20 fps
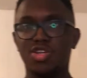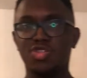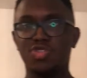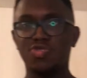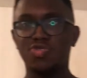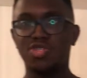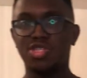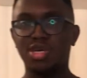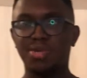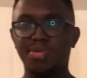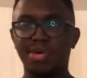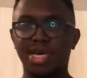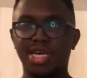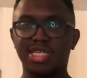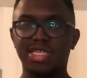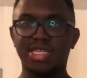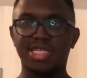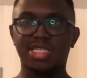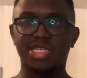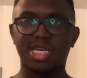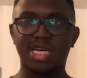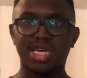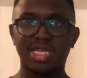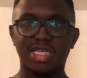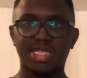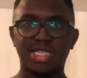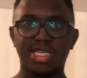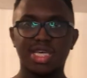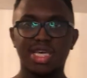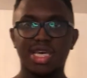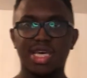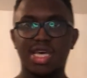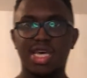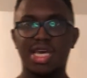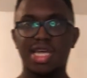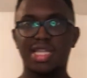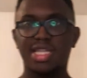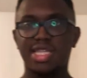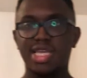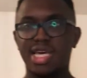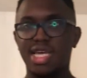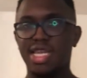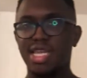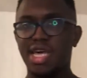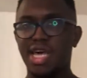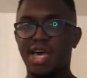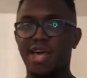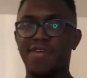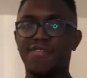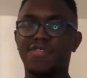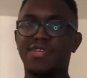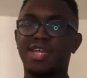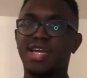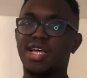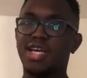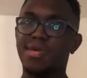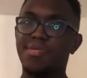do some exercise, and then after that,